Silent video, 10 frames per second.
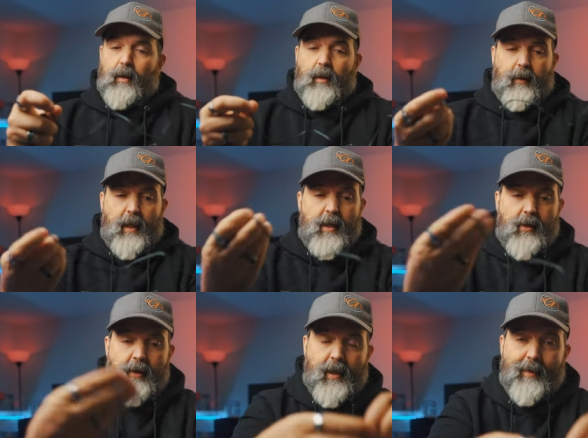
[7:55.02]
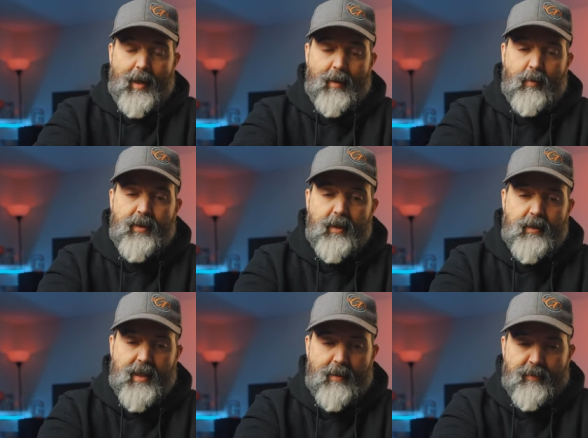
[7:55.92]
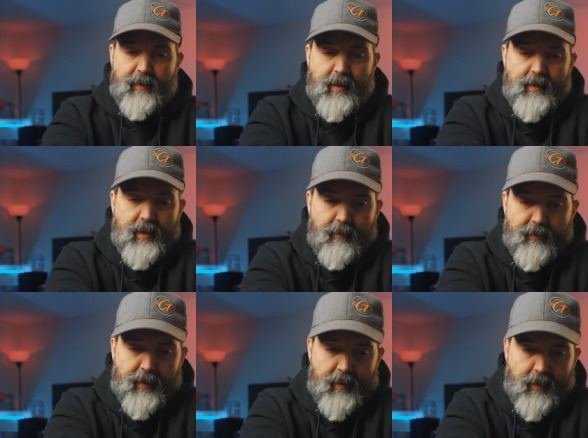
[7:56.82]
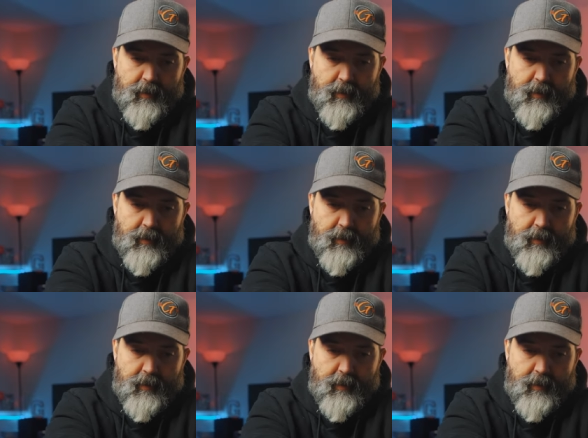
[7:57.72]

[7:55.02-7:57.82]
Okay, I'm with you. Stay with me. Stay with me.